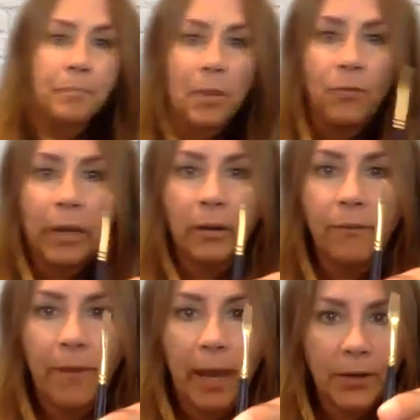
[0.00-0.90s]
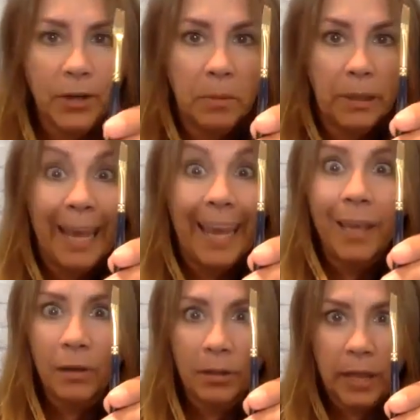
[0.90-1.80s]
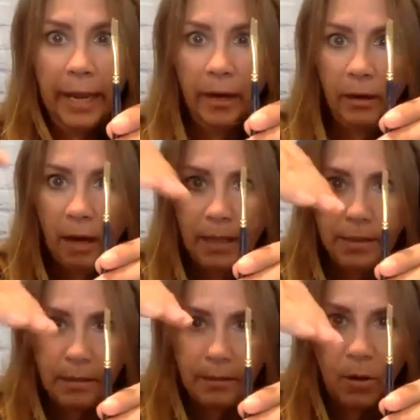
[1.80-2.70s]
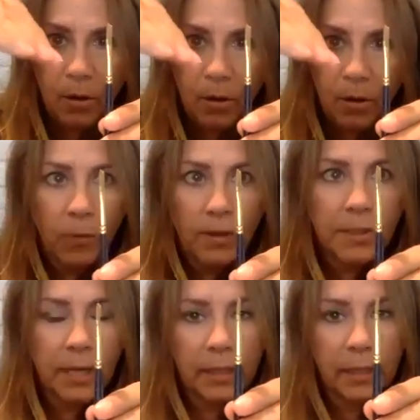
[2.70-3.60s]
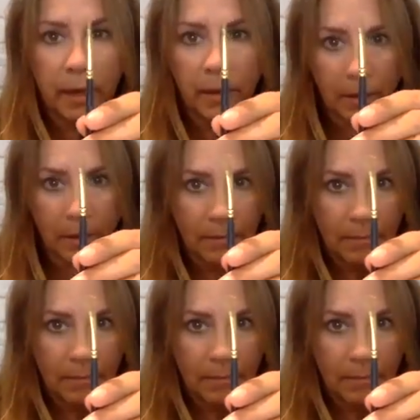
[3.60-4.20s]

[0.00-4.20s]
very fashionable angled haircut, longer on one side than the other.